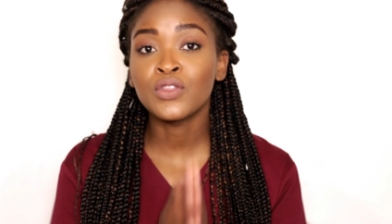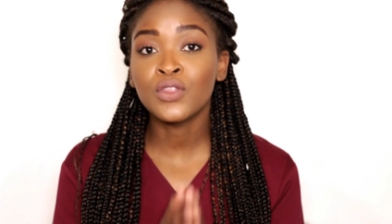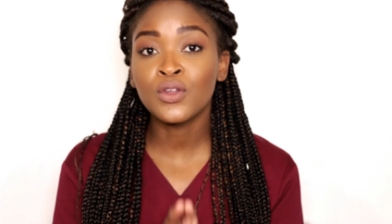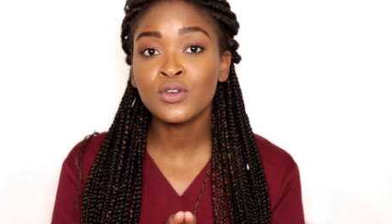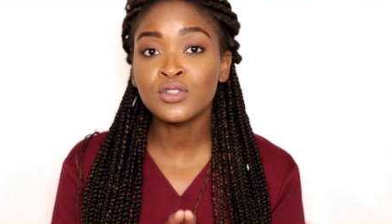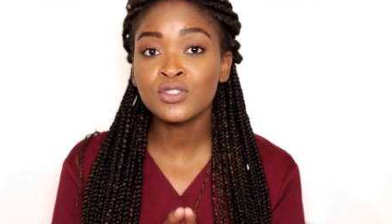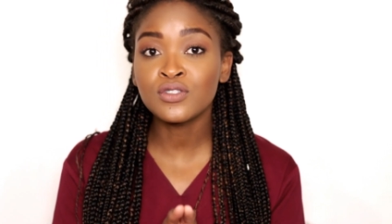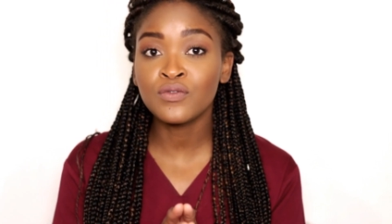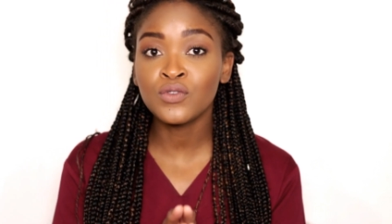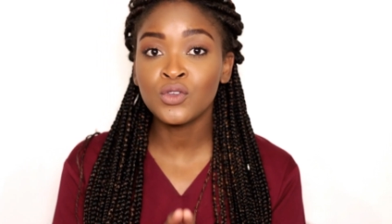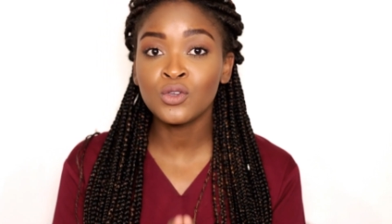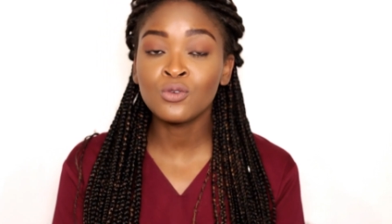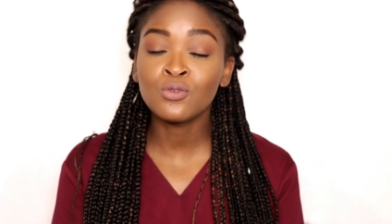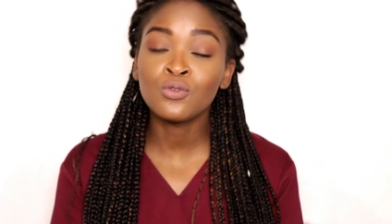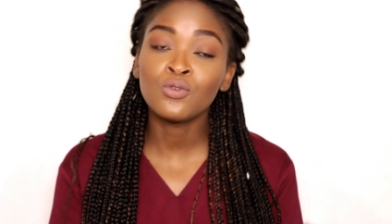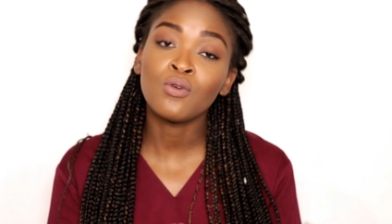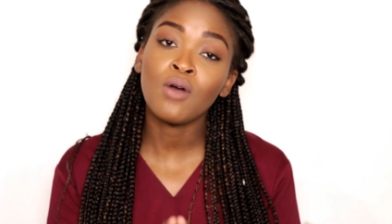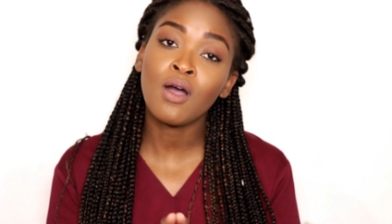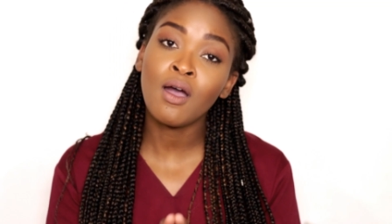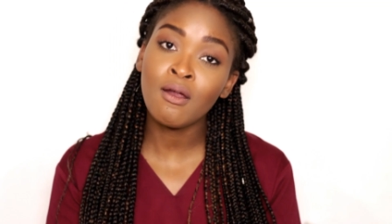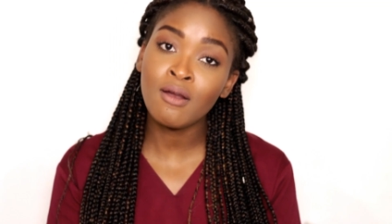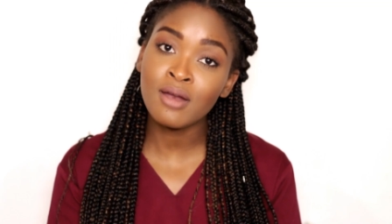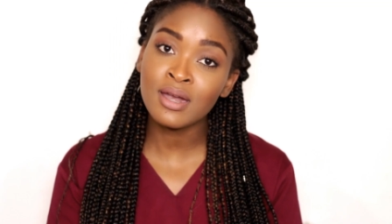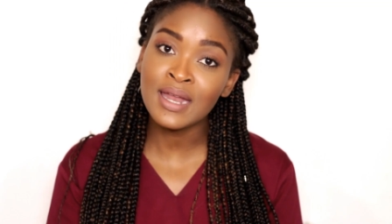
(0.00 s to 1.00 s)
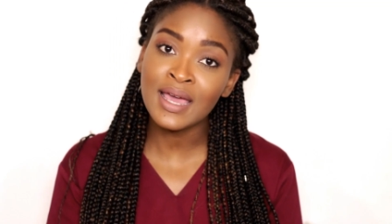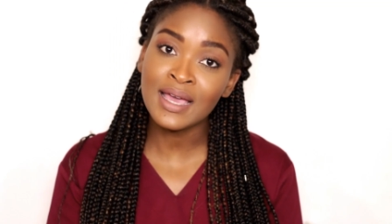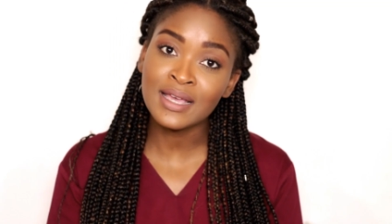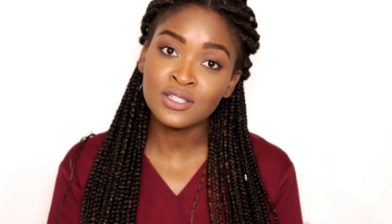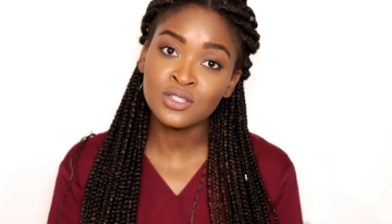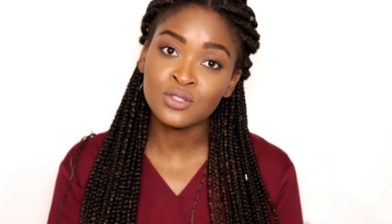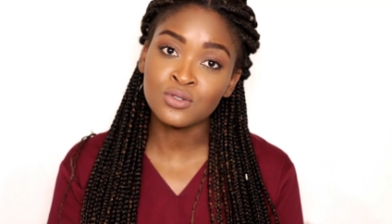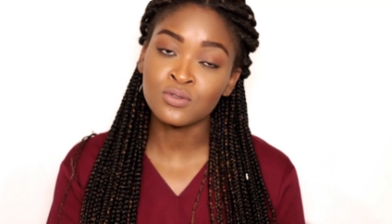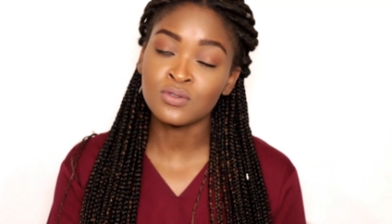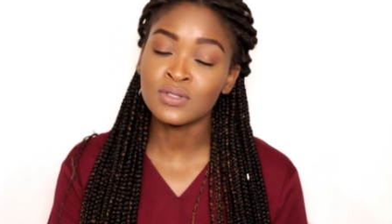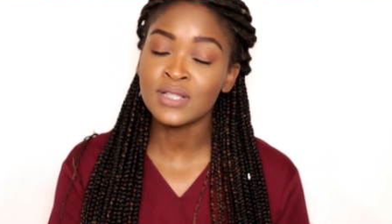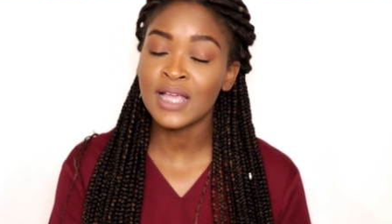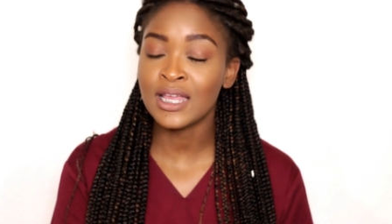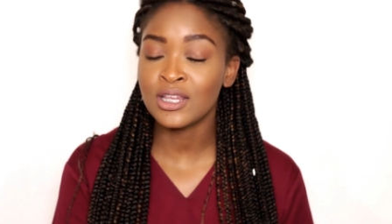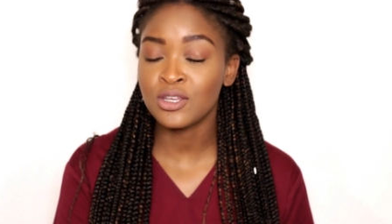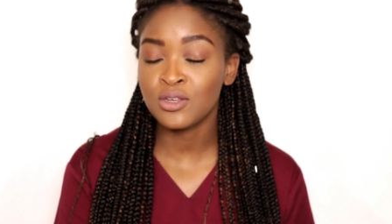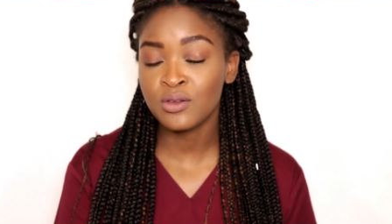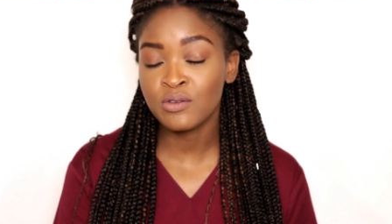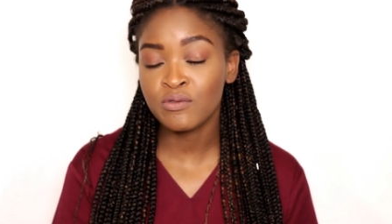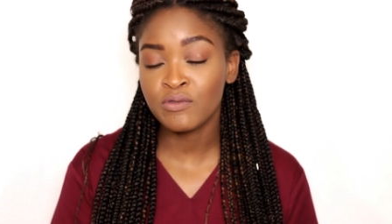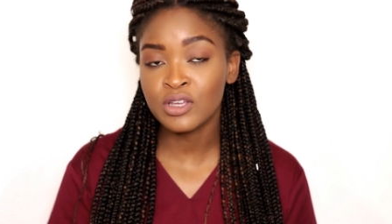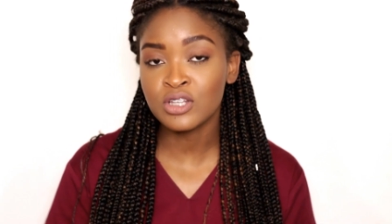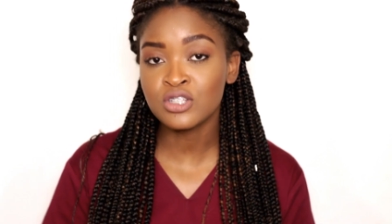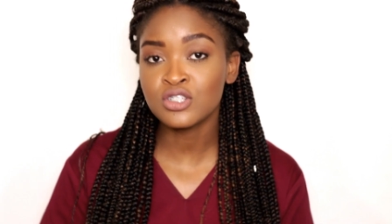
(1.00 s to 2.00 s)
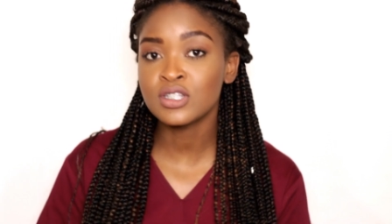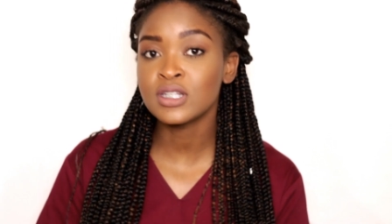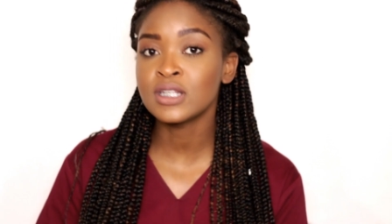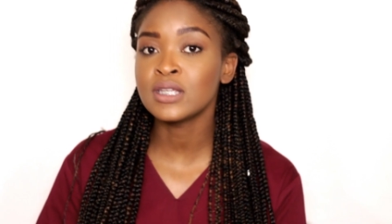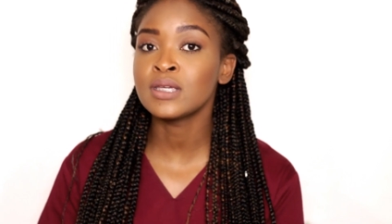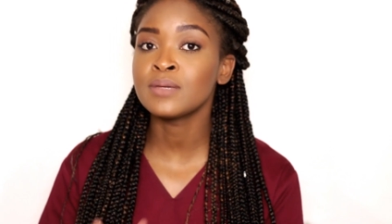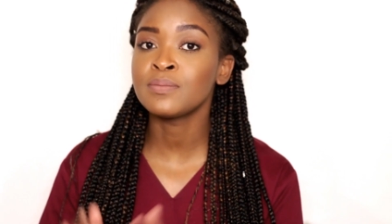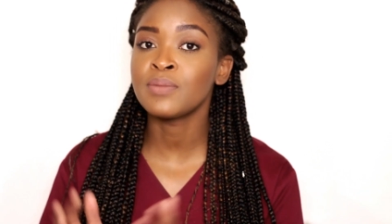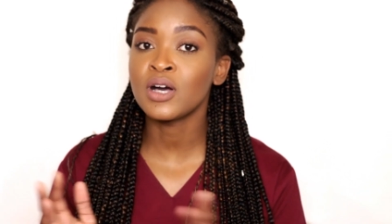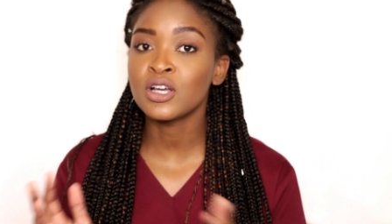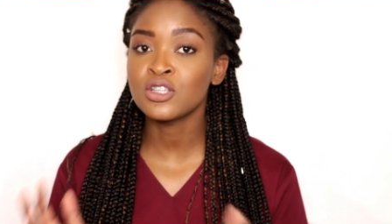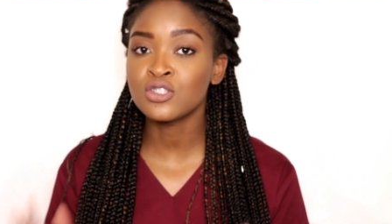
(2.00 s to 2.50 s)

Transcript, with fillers: for those of you who are in high school and you eventually